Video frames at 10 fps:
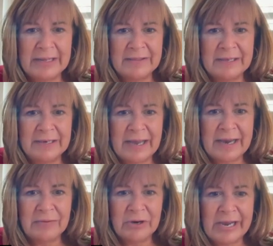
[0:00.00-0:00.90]
that
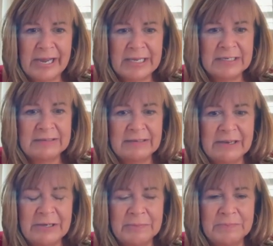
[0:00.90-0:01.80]
I ever had,
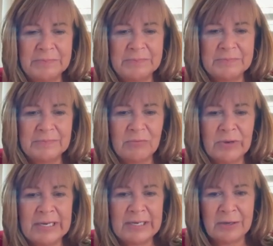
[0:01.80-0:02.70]

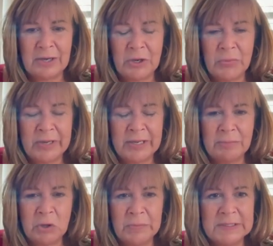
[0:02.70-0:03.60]
ready to go at a
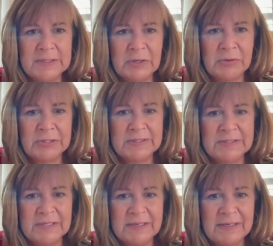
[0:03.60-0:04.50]
moment's
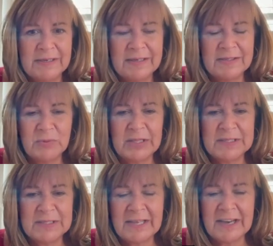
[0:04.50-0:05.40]
notice, as well
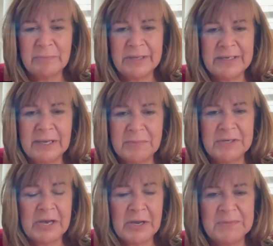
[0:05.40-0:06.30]
as a lot of button up
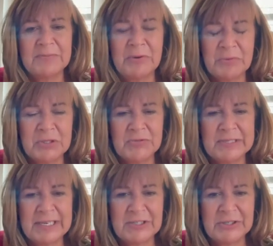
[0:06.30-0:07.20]
tops. What would you
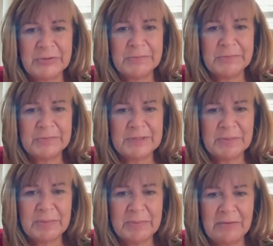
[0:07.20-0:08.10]
say, Jill, to
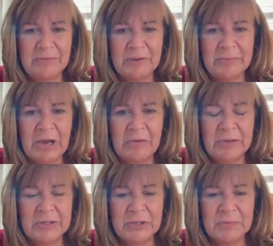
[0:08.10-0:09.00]
be mindful about in
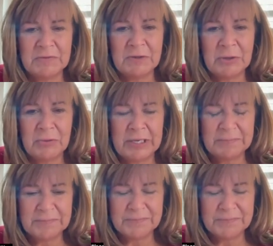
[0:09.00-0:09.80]
terms of clothing?